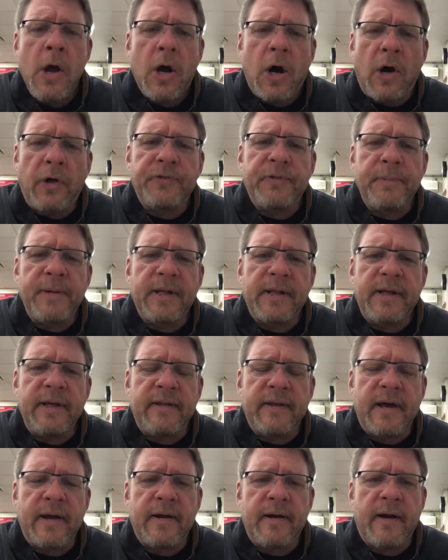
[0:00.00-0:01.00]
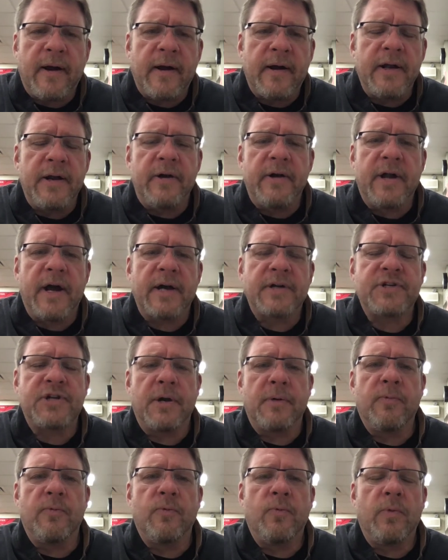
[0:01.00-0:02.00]
Ultimately, then, in our
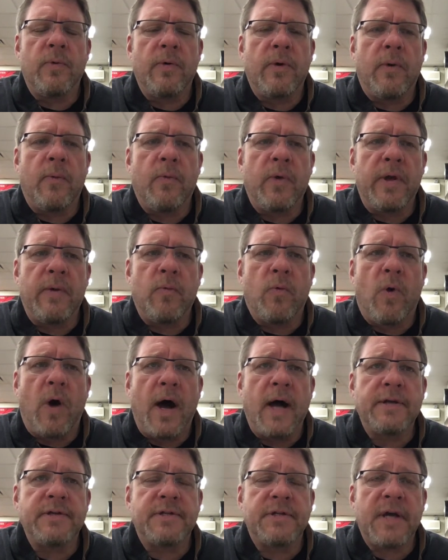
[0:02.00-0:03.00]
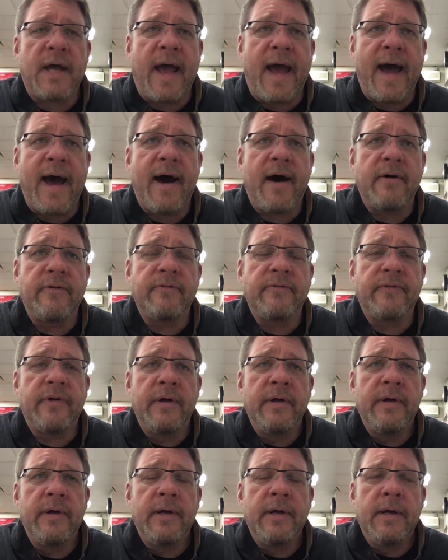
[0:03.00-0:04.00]
introduction, we want to have
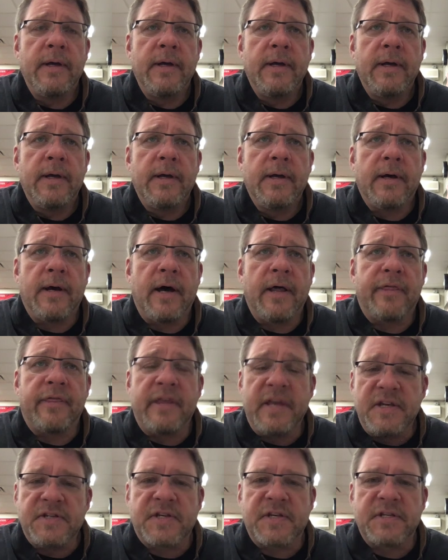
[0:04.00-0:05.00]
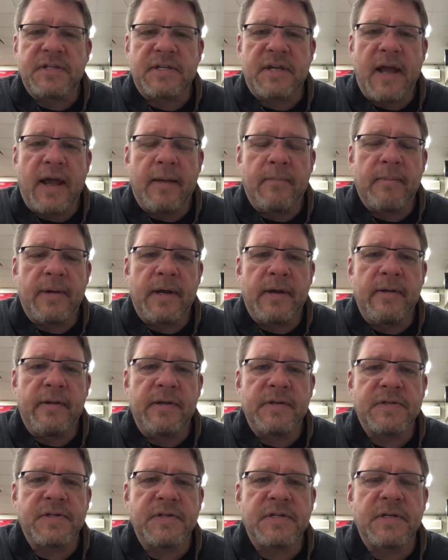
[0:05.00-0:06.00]
a thesis statement. And
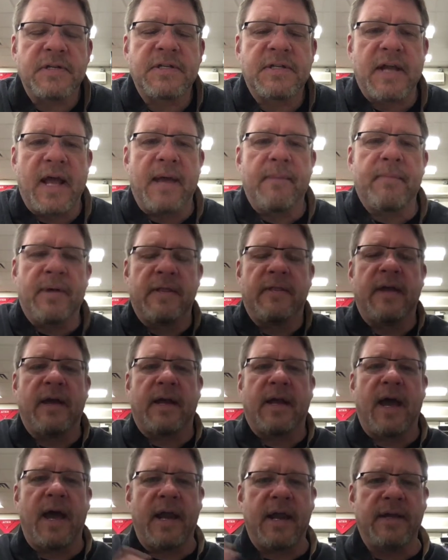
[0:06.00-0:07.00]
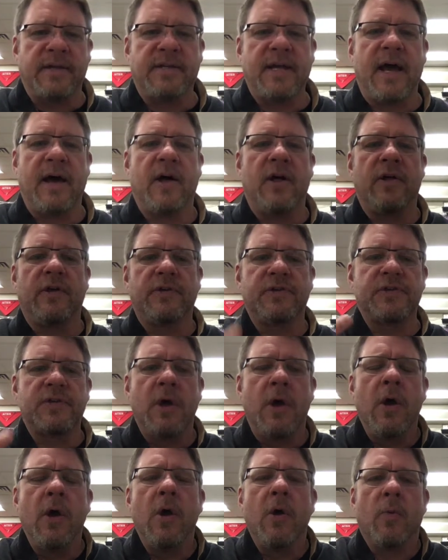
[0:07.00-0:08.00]
this is a statement that kind of tells
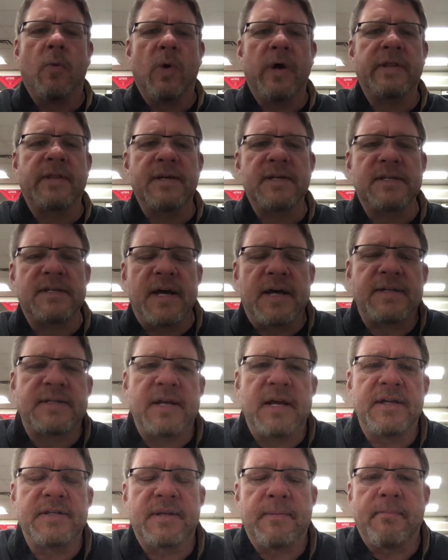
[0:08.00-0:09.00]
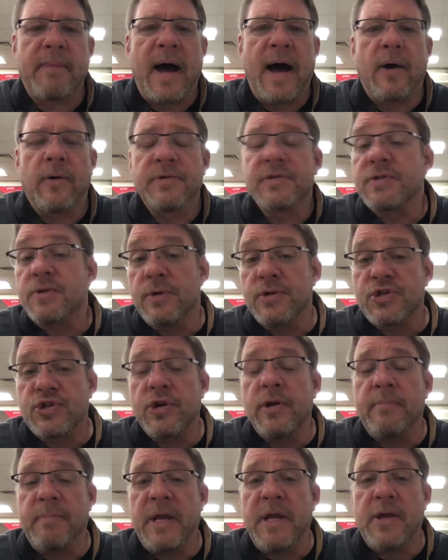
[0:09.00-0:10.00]
what this essay is about. So it
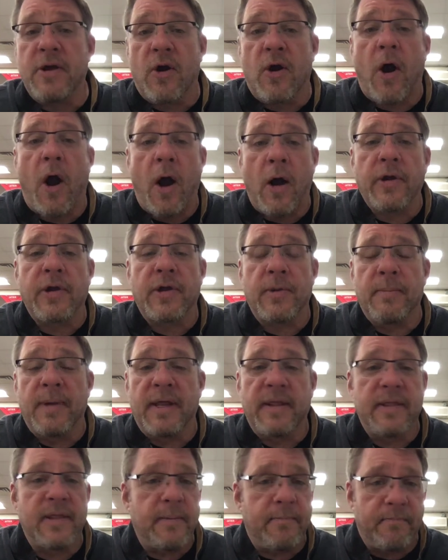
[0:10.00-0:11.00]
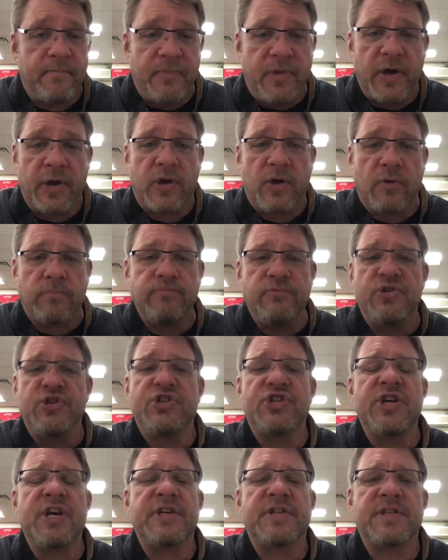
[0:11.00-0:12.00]
should be your argument, the
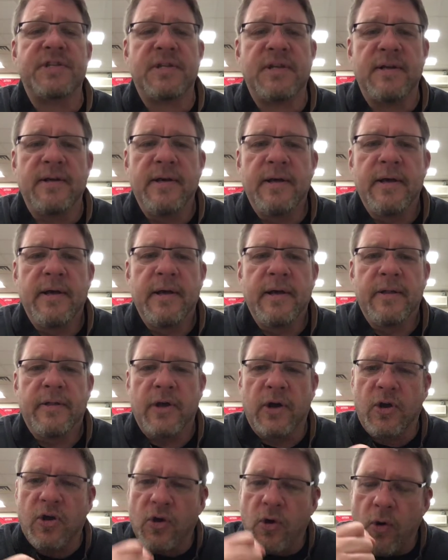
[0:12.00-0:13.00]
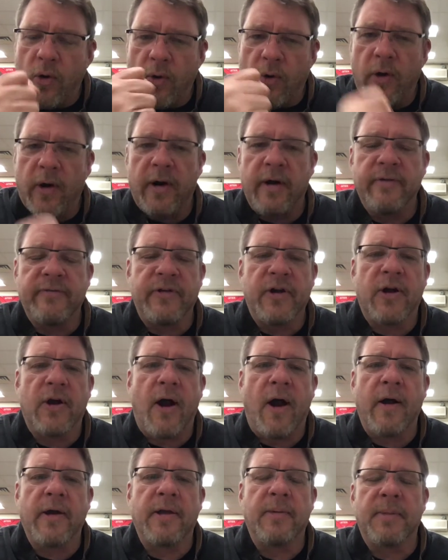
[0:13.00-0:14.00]
gist, the core of your
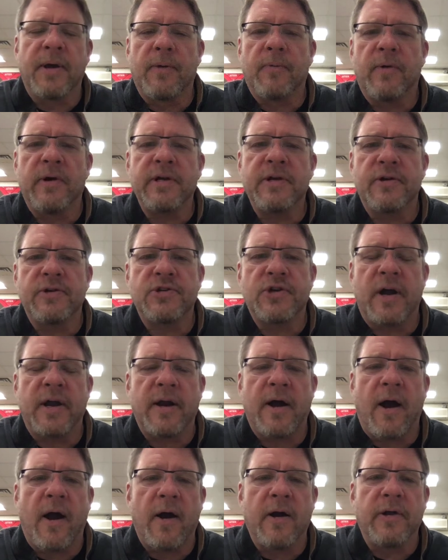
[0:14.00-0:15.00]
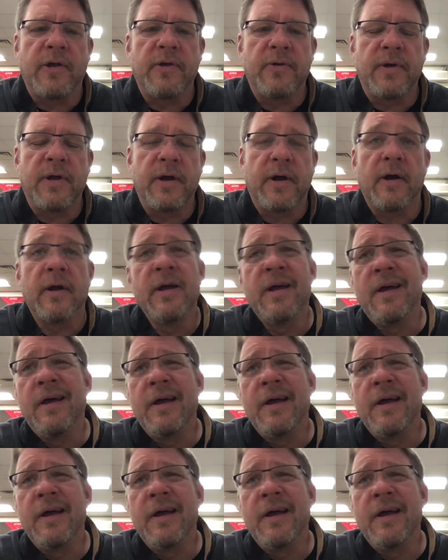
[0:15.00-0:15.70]
argument, what you're trying to argue here.